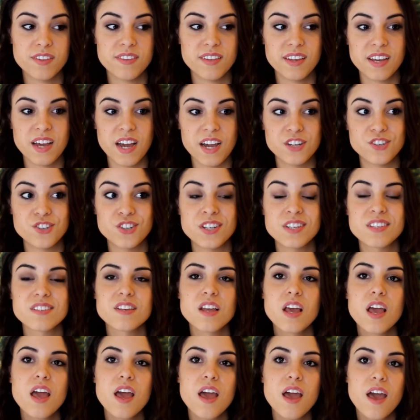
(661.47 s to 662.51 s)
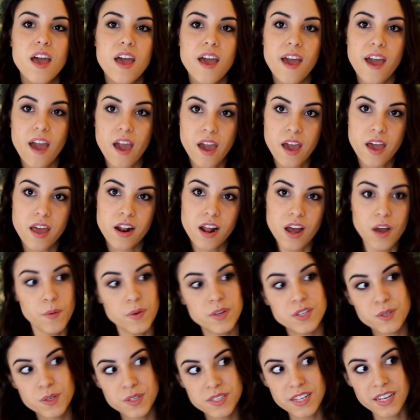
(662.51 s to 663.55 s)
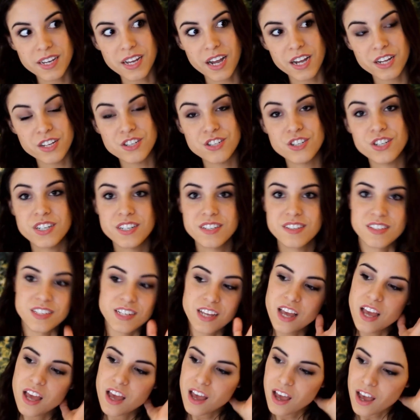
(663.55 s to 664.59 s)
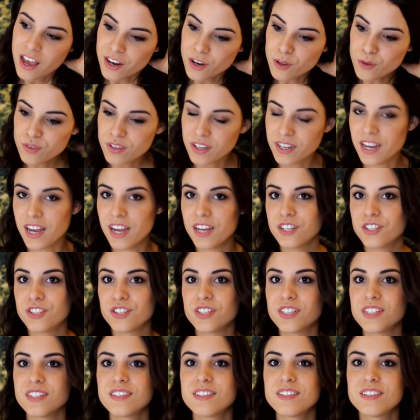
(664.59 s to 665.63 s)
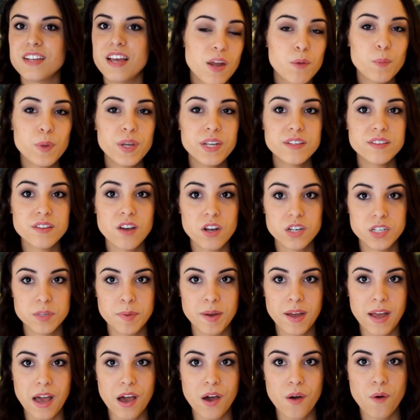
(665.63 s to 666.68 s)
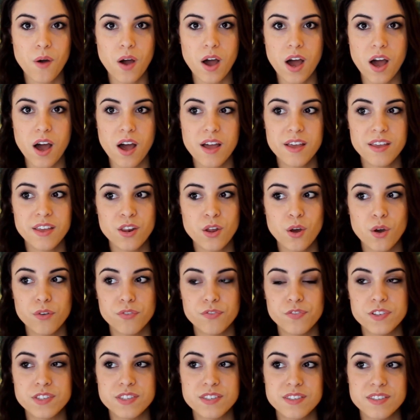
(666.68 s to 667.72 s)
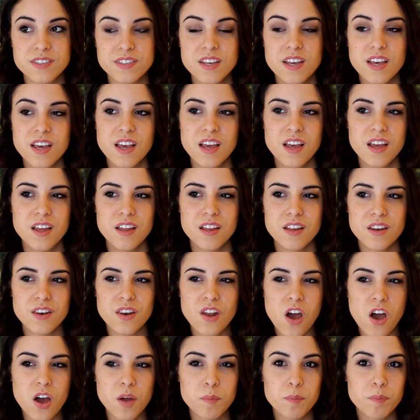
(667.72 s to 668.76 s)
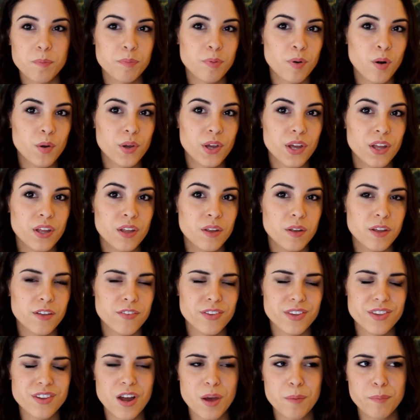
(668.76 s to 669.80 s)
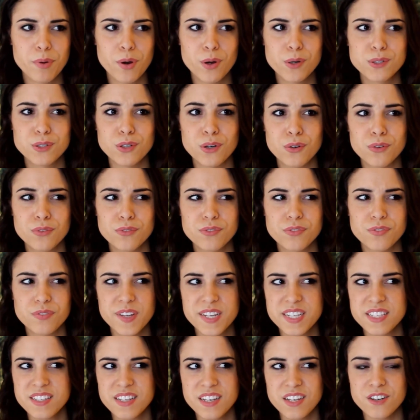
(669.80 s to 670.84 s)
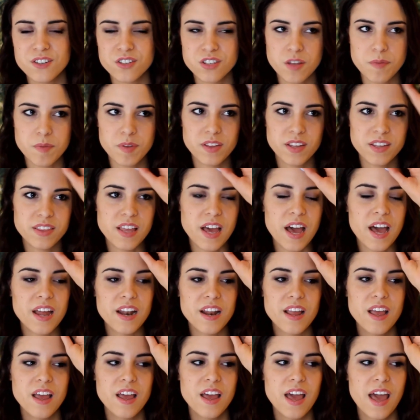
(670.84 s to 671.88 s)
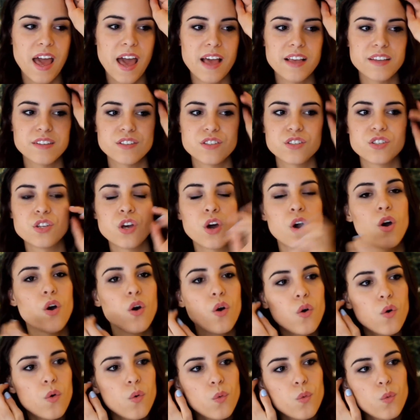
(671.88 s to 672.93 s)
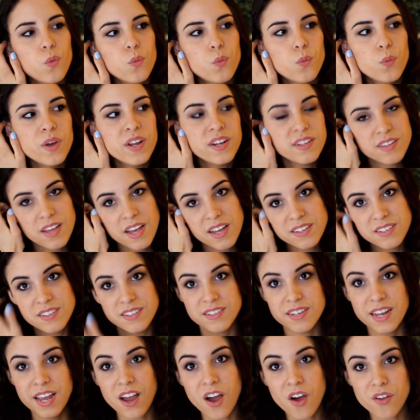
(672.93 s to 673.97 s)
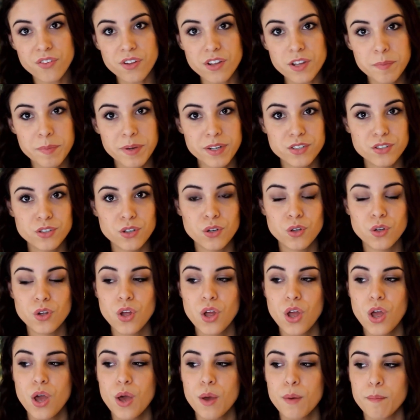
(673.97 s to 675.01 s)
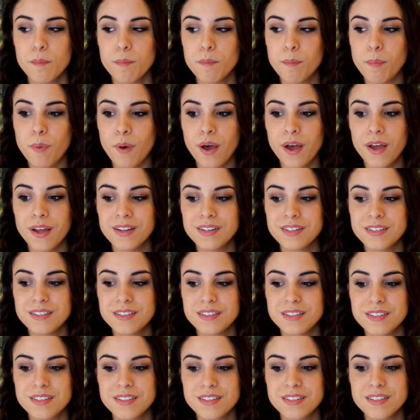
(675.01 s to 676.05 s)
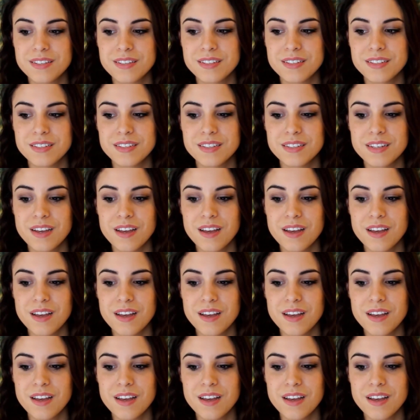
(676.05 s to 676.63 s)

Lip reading: with a psychiatrist, and I went to a new psychiatrist, and we talked about how, you know, if it's not broke, don't fix it or something like that. So we decided to stay on the Lamictal, but